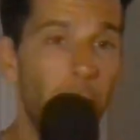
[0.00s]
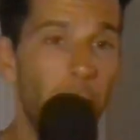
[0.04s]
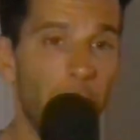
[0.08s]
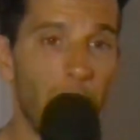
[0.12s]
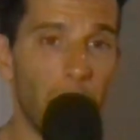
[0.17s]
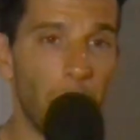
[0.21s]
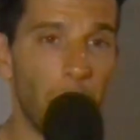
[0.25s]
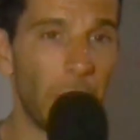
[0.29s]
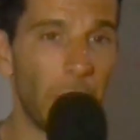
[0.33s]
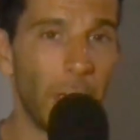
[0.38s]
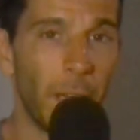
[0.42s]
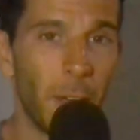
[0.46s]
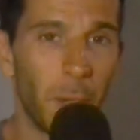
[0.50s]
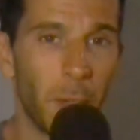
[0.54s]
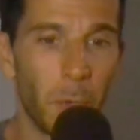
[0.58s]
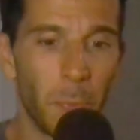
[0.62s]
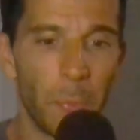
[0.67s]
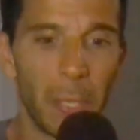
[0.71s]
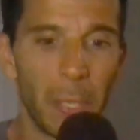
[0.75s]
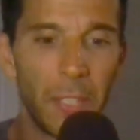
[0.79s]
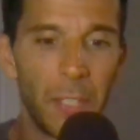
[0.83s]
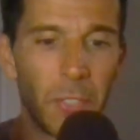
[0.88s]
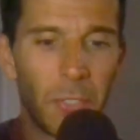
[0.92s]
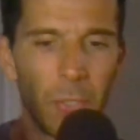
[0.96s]
Mechanical
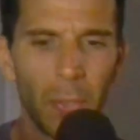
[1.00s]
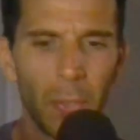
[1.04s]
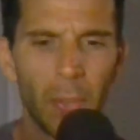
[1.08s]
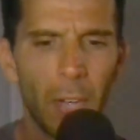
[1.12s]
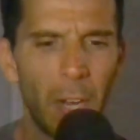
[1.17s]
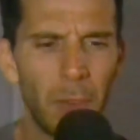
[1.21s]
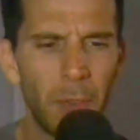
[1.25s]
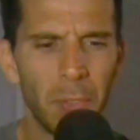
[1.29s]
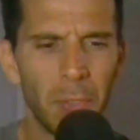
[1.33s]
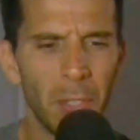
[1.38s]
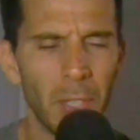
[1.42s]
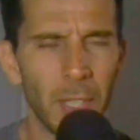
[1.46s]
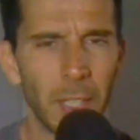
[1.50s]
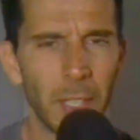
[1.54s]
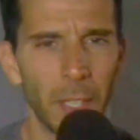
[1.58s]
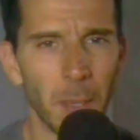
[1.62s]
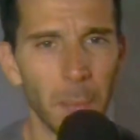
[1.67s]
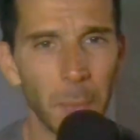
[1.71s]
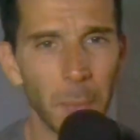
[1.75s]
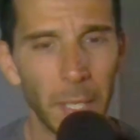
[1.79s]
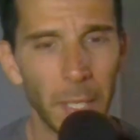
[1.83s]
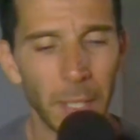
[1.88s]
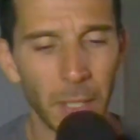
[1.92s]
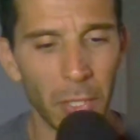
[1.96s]
pencil, I feel like
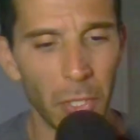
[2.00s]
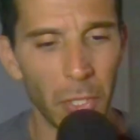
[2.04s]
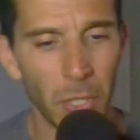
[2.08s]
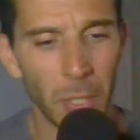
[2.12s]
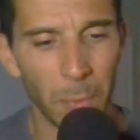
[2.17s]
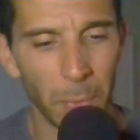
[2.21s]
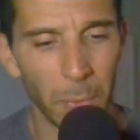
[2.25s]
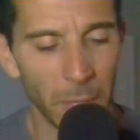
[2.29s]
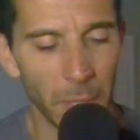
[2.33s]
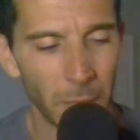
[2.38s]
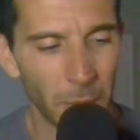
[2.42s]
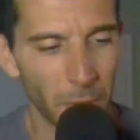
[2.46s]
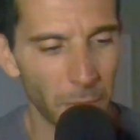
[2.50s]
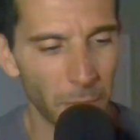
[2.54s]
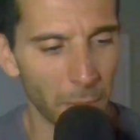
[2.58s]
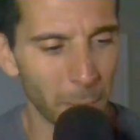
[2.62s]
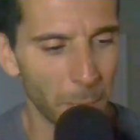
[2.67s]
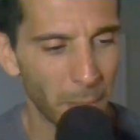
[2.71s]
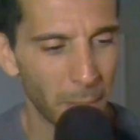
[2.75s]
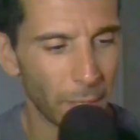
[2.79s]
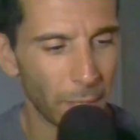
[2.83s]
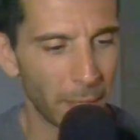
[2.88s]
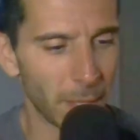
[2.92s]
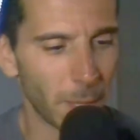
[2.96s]
I'm like Jim Lee or
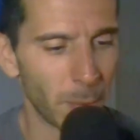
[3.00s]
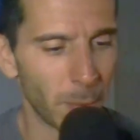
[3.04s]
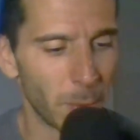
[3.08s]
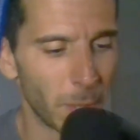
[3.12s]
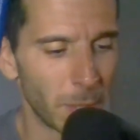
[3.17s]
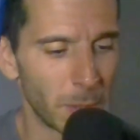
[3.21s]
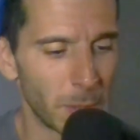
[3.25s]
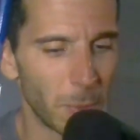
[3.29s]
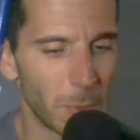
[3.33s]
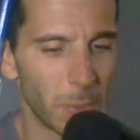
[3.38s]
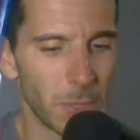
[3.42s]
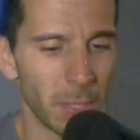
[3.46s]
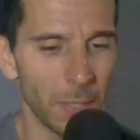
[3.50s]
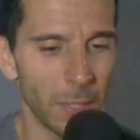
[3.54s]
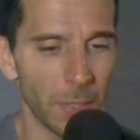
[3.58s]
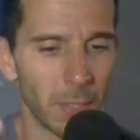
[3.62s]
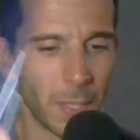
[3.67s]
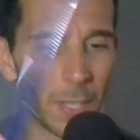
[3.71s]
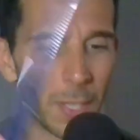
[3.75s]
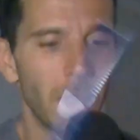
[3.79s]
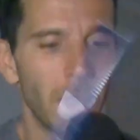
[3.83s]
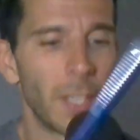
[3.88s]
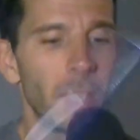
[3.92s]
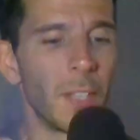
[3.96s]
something like that when I use
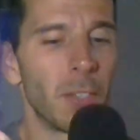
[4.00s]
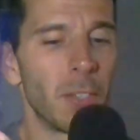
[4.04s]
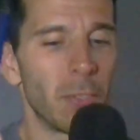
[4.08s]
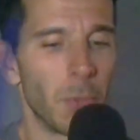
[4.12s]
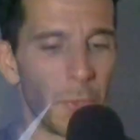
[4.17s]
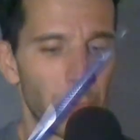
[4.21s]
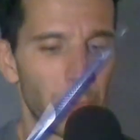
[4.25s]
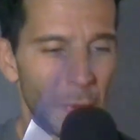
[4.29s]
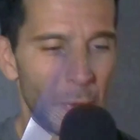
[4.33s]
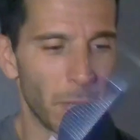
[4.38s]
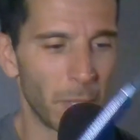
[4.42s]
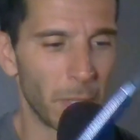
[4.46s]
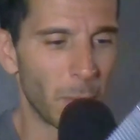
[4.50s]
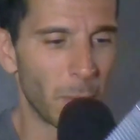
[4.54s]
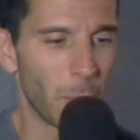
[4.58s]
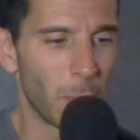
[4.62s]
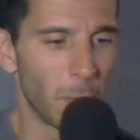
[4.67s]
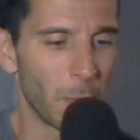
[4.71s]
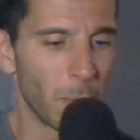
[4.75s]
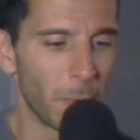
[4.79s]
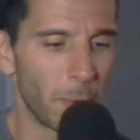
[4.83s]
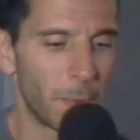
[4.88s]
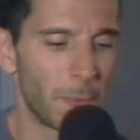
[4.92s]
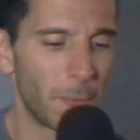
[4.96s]
these. So it's very
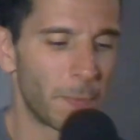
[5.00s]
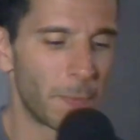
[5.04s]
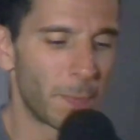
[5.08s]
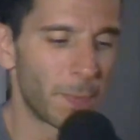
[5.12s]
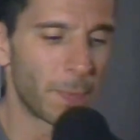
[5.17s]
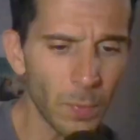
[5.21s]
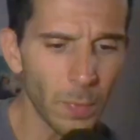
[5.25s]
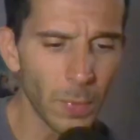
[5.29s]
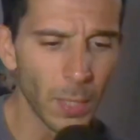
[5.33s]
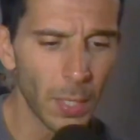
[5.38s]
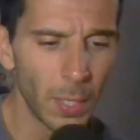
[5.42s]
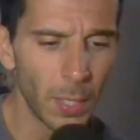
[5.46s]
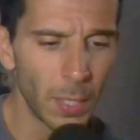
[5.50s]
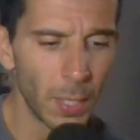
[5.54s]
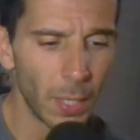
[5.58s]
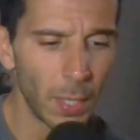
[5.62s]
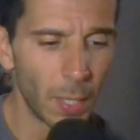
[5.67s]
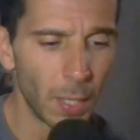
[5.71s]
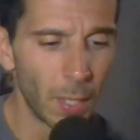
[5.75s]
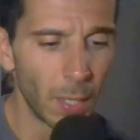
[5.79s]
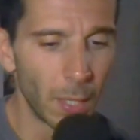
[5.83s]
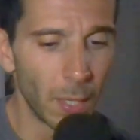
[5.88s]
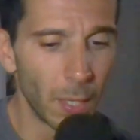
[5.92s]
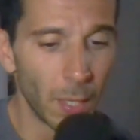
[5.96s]
cool.
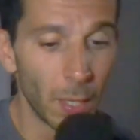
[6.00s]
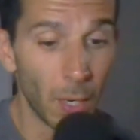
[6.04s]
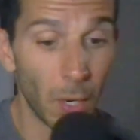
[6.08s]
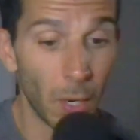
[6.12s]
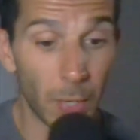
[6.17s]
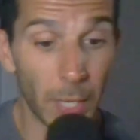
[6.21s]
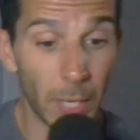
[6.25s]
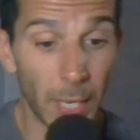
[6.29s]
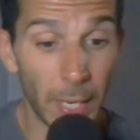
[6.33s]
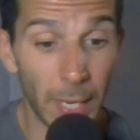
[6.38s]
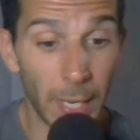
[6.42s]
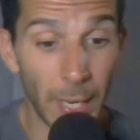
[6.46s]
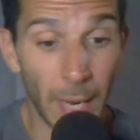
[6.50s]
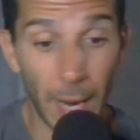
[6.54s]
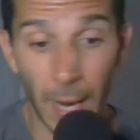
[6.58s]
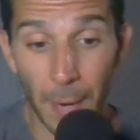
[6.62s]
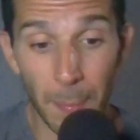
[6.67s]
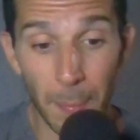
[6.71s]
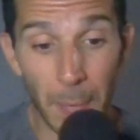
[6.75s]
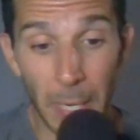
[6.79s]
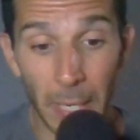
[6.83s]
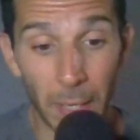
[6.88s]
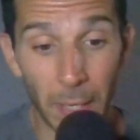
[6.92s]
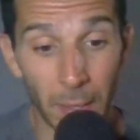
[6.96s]
Okay,
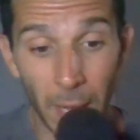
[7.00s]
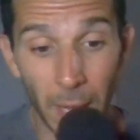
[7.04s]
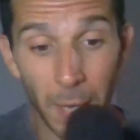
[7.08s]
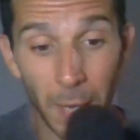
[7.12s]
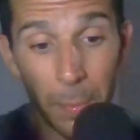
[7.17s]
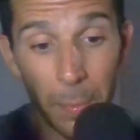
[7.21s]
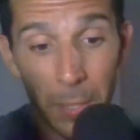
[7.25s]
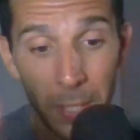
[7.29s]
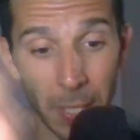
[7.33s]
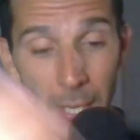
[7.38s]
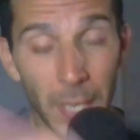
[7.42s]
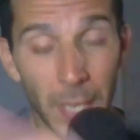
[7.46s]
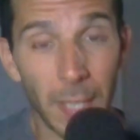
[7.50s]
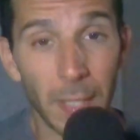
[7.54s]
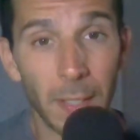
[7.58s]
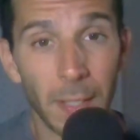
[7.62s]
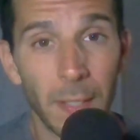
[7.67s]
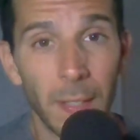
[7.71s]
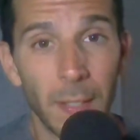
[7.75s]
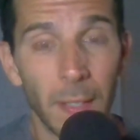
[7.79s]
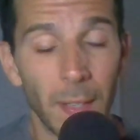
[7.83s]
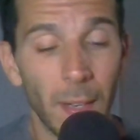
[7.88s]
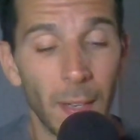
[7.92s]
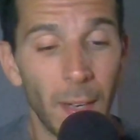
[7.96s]
I make a lot of
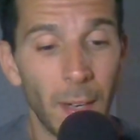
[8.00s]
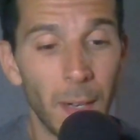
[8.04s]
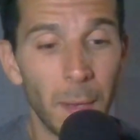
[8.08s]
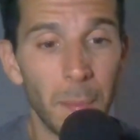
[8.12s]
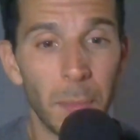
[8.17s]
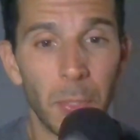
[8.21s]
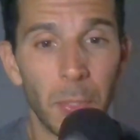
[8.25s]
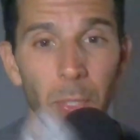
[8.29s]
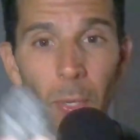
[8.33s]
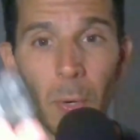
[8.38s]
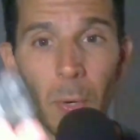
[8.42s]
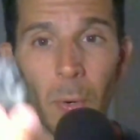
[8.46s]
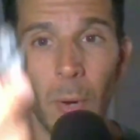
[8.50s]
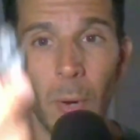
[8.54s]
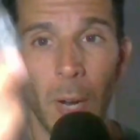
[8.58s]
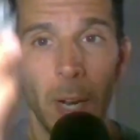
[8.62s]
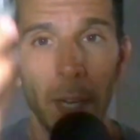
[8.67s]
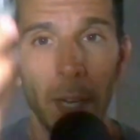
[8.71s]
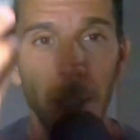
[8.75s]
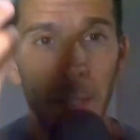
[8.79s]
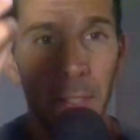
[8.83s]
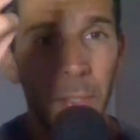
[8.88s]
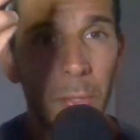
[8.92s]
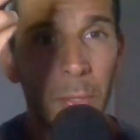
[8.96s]
mistakes. So
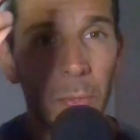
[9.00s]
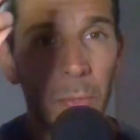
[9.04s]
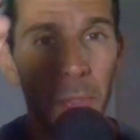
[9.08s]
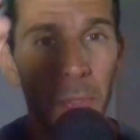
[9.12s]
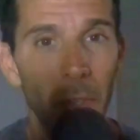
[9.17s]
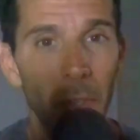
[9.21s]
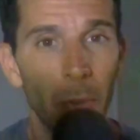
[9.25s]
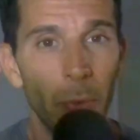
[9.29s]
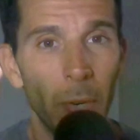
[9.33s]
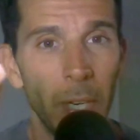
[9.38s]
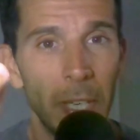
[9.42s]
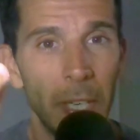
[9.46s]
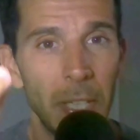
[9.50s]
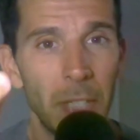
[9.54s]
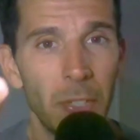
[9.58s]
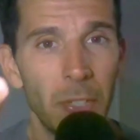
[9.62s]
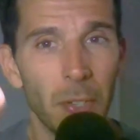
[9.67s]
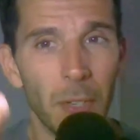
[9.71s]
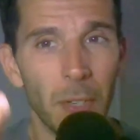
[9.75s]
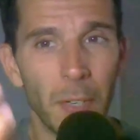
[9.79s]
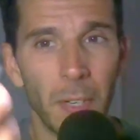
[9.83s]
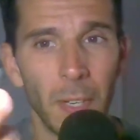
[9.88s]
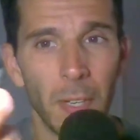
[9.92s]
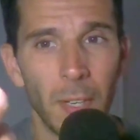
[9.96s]
I use an
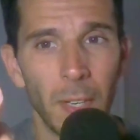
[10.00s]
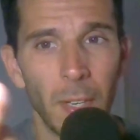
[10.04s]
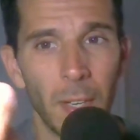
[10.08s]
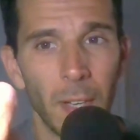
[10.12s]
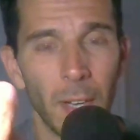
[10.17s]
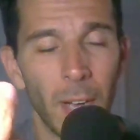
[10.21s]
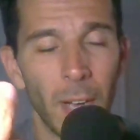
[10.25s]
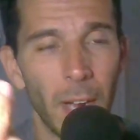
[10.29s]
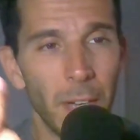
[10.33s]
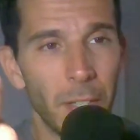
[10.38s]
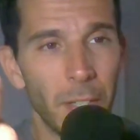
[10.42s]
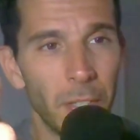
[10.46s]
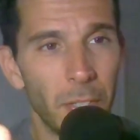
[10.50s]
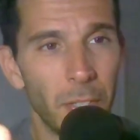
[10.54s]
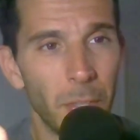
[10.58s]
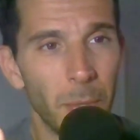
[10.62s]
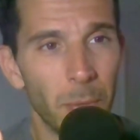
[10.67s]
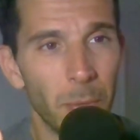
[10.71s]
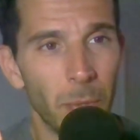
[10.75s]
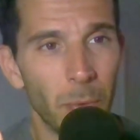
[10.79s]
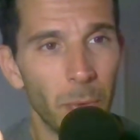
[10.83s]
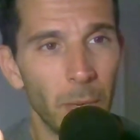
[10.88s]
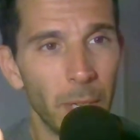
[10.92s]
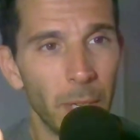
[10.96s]
eraser. I just
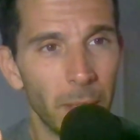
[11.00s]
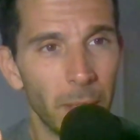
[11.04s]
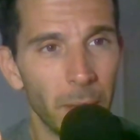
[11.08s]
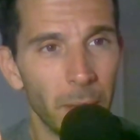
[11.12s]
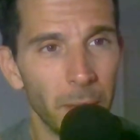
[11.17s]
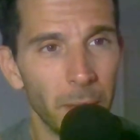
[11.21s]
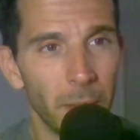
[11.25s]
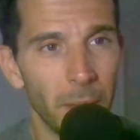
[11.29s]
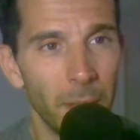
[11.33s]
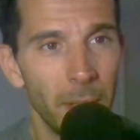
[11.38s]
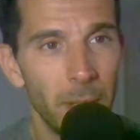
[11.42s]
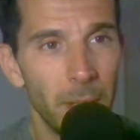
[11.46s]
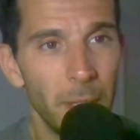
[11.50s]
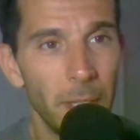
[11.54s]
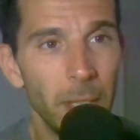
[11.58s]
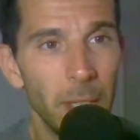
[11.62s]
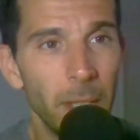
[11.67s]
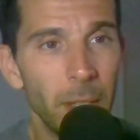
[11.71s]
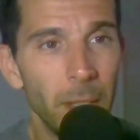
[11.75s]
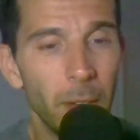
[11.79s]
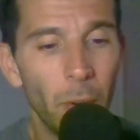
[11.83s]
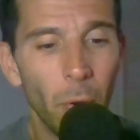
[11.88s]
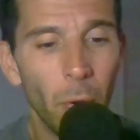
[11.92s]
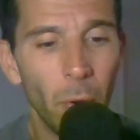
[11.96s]
use a regular
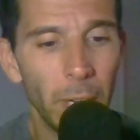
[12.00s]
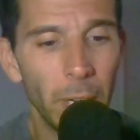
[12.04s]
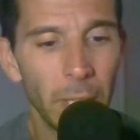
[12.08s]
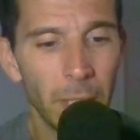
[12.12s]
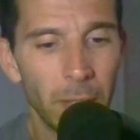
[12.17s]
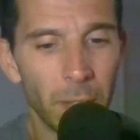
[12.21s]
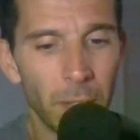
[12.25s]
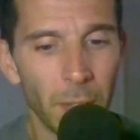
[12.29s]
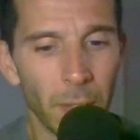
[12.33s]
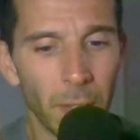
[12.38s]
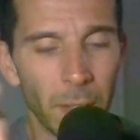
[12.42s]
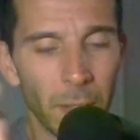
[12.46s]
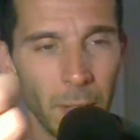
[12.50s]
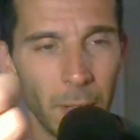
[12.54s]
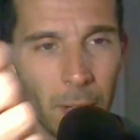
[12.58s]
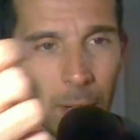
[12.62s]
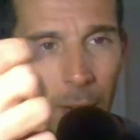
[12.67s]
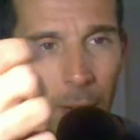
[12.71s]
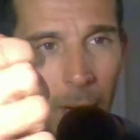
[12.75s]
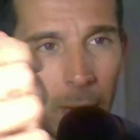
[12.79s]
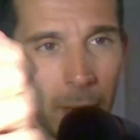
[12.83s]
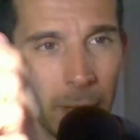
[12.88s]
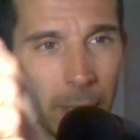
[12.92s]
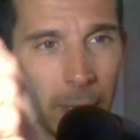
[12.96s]
kneaded eraser.
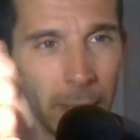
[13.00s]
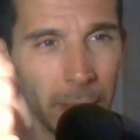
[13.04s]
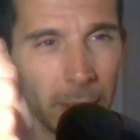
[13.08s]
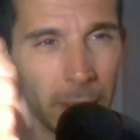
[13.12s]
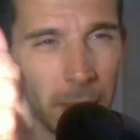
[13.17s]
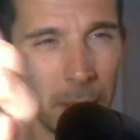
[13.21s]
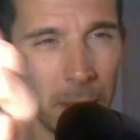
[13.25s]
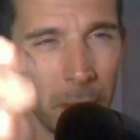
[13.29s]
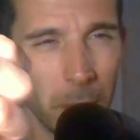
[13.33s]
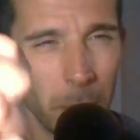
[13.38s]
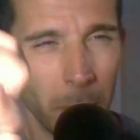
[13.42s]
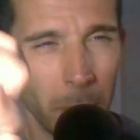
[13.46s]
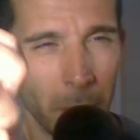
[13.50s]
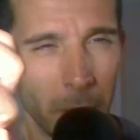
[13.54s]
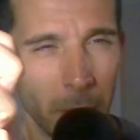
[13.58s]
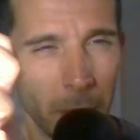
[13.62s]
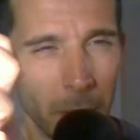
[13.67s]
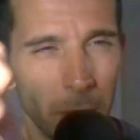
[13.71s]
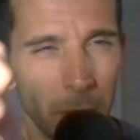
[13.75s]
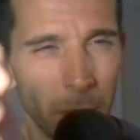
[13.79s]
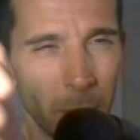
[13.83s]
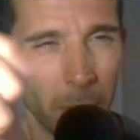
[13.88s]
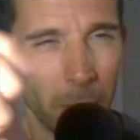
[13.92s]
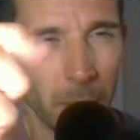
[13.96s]
I like these
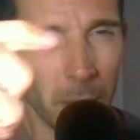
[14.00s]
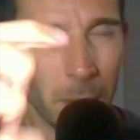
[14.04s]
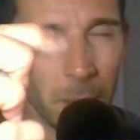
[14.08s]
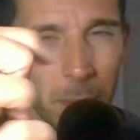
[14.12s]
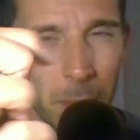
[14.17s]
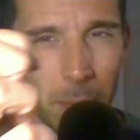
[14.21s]
because you could